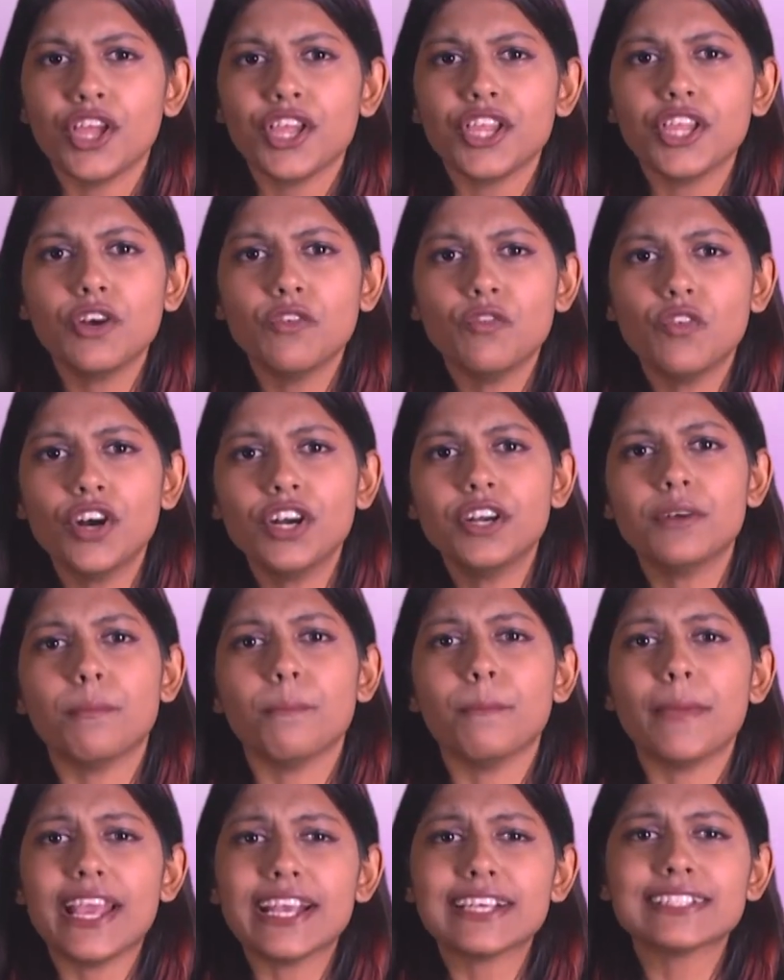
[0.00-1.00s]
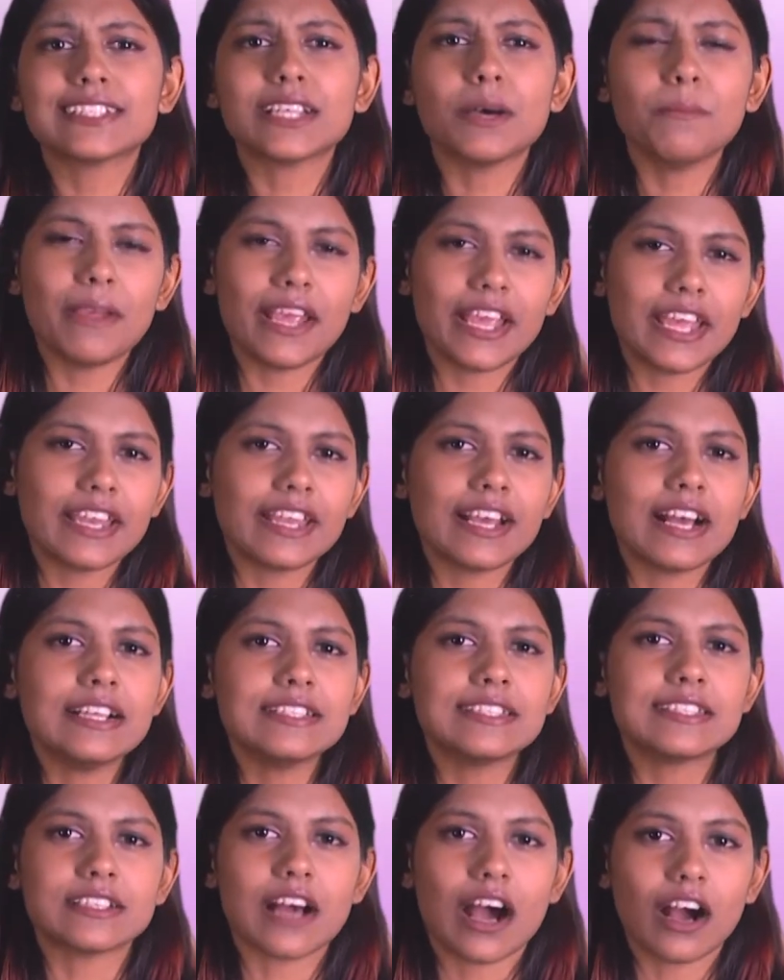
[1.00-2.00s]
You would make some
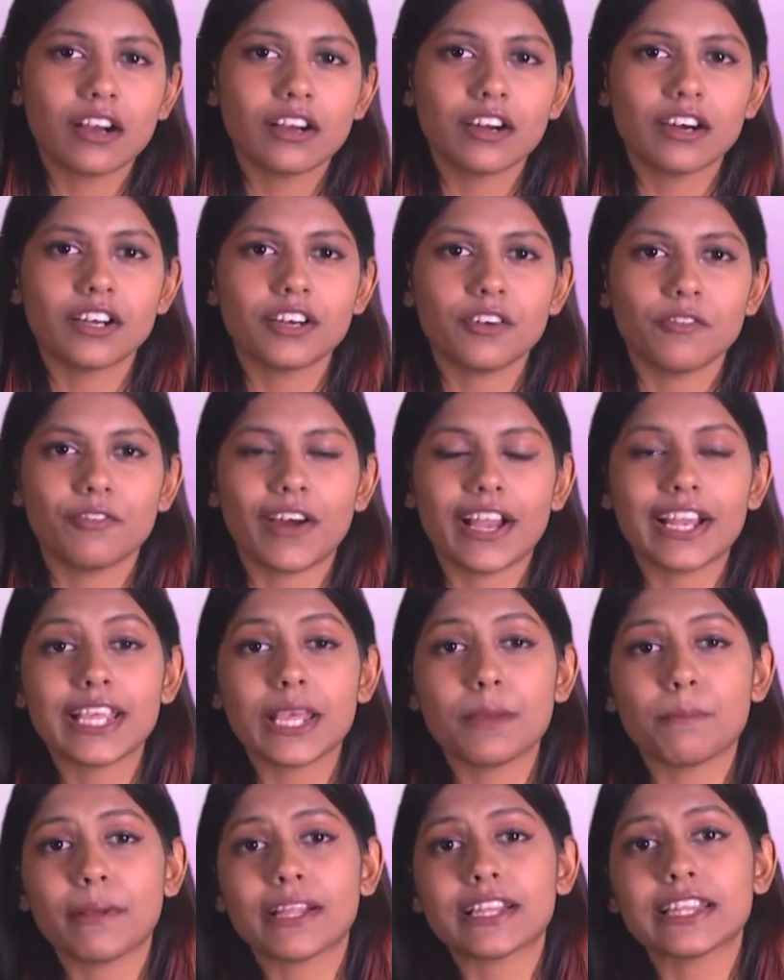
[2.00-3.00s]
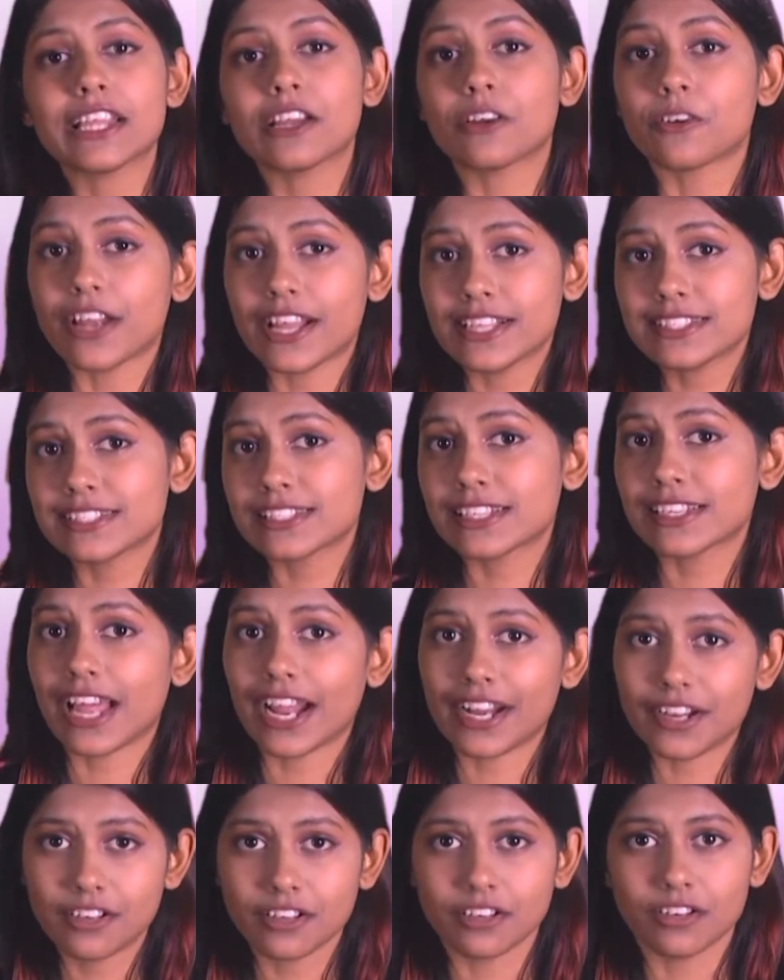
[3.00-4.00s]
areas darker while keeping the rest
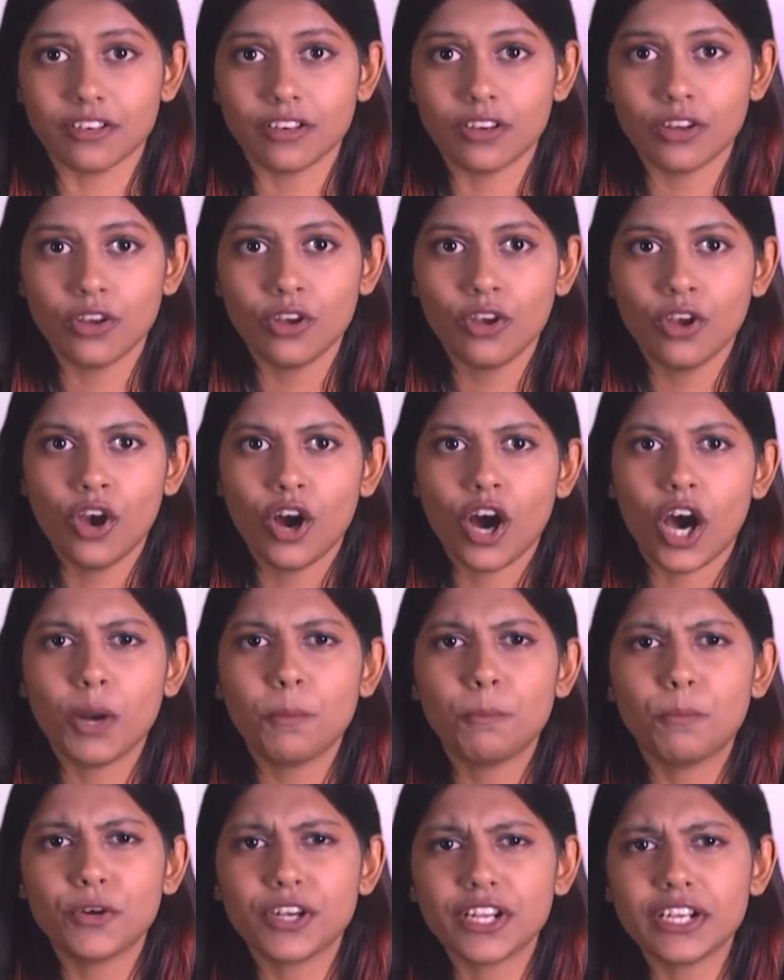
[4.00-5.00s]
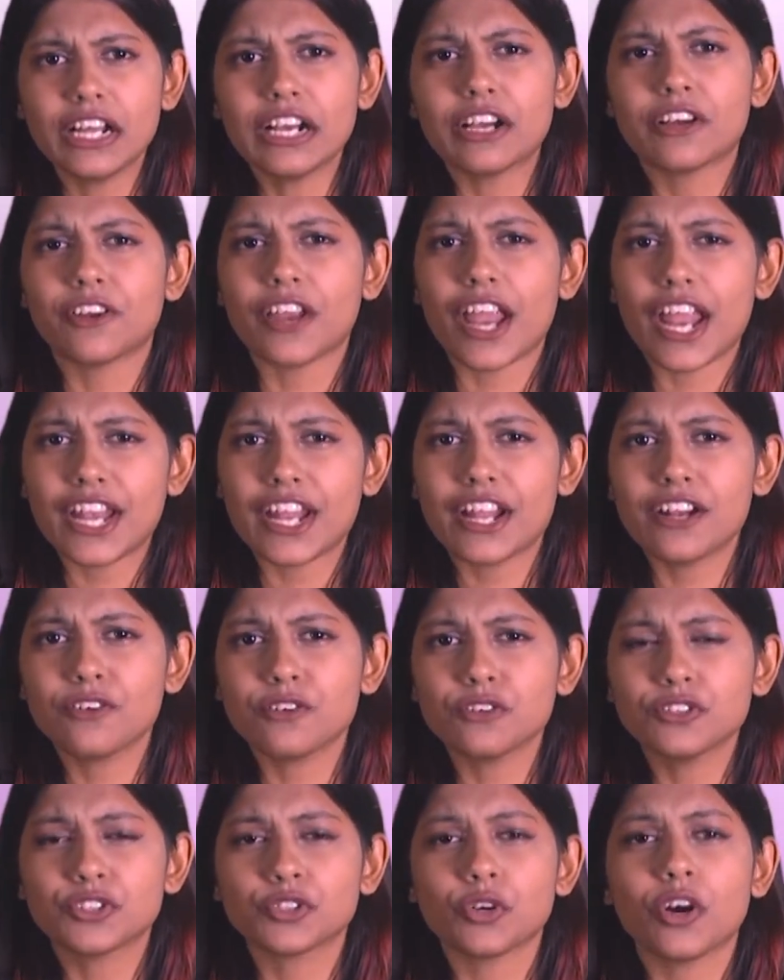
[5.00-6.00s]
lighter, or put in a gradient
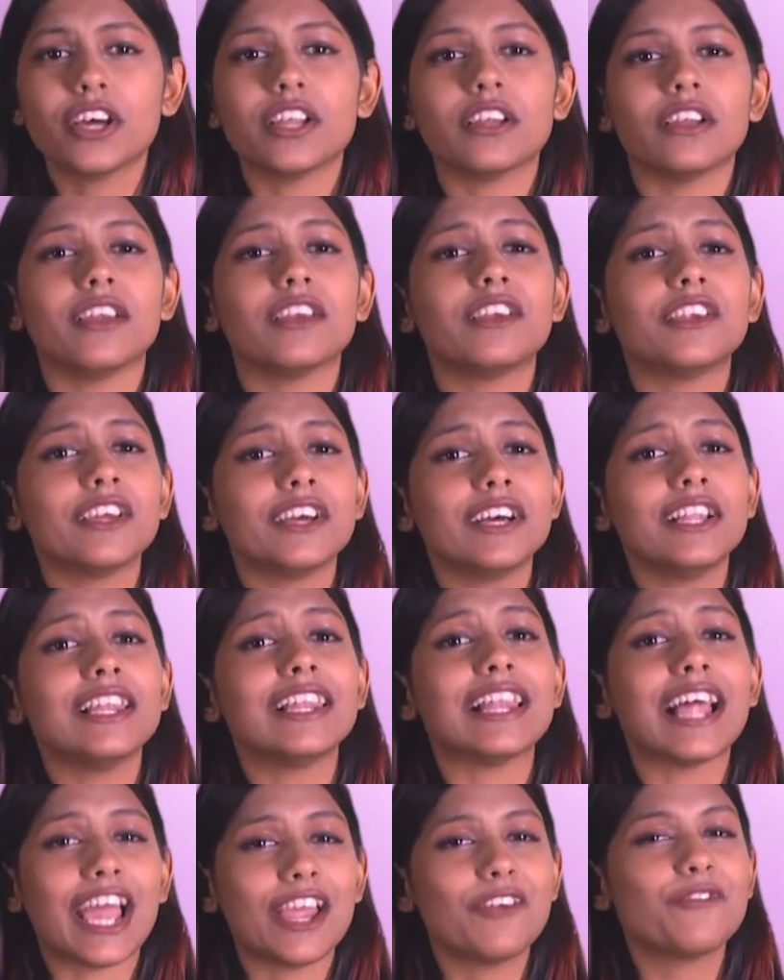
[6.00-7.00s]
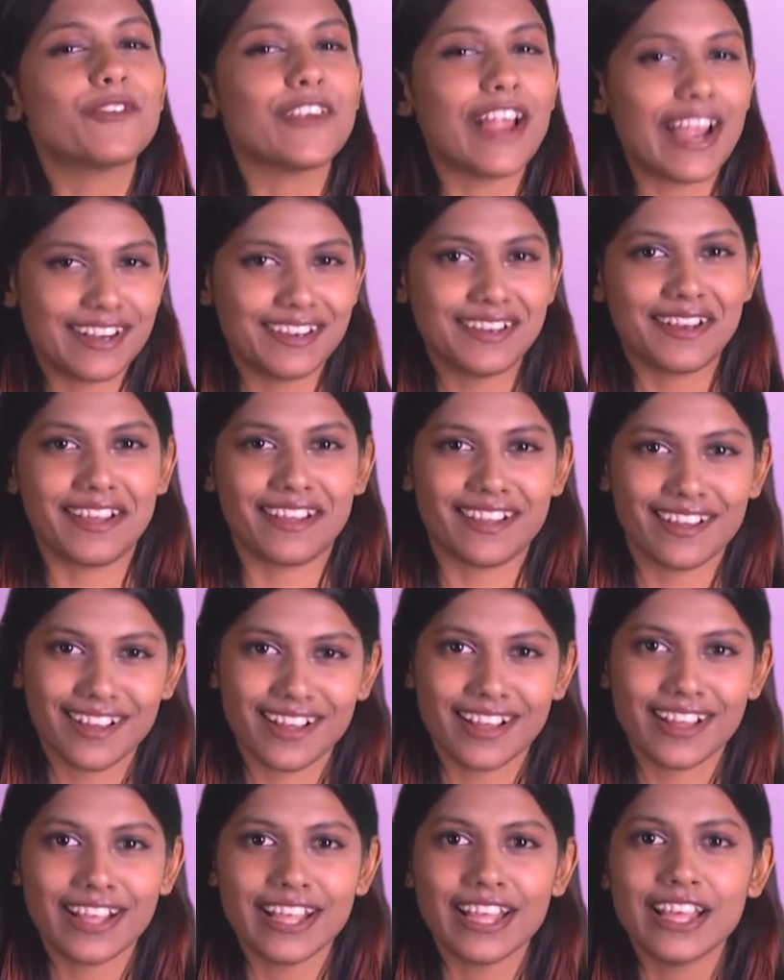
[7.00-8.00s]
to show a real life lighting.
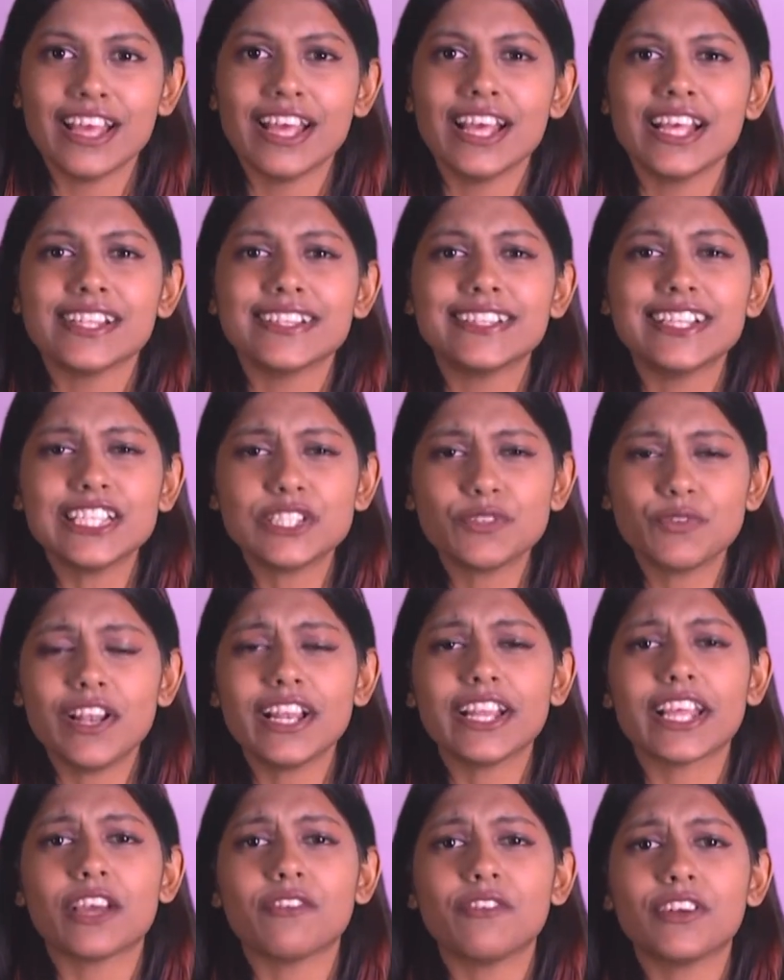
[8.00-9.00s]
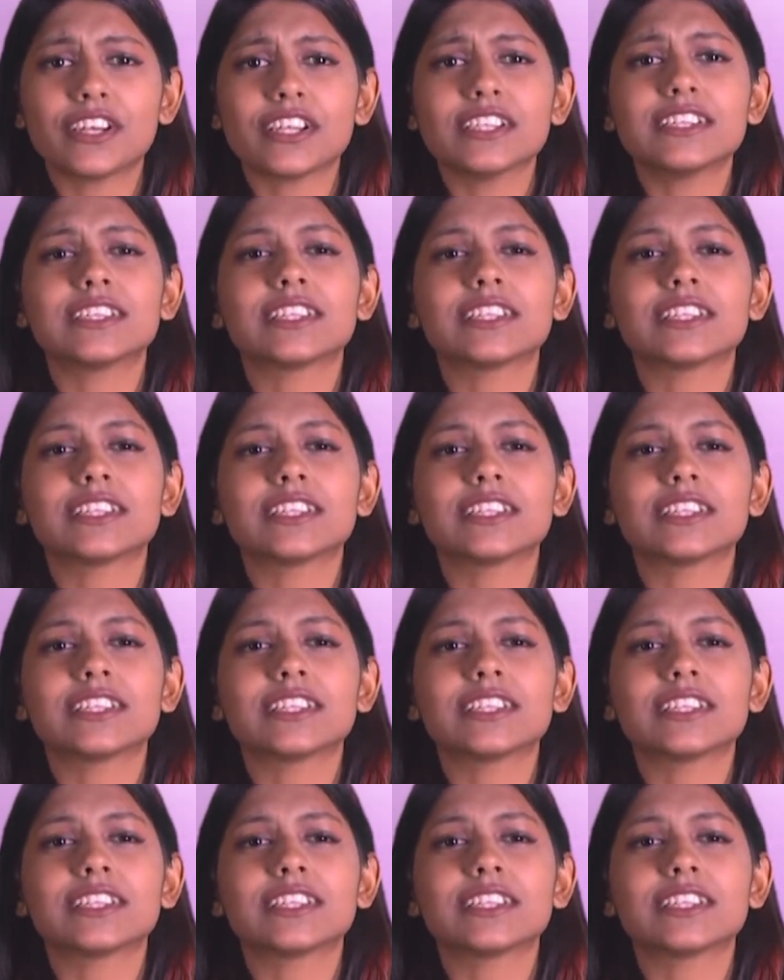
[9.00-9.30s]
This will give it a